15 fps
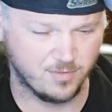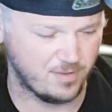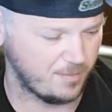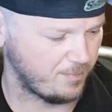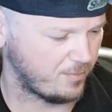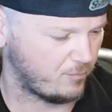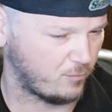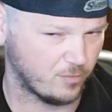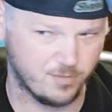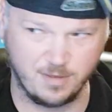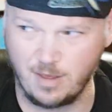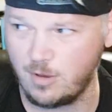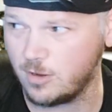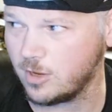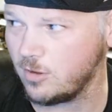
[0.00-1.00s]
yep, we'll see
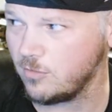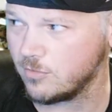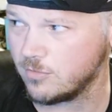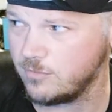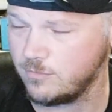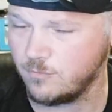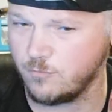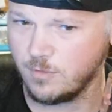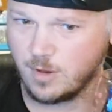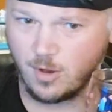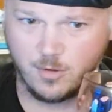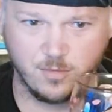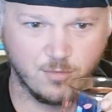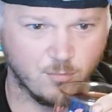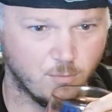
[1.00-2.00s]
how it goes.
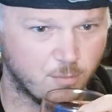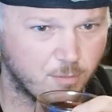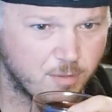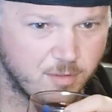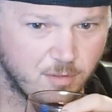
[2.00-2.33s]
Try this one.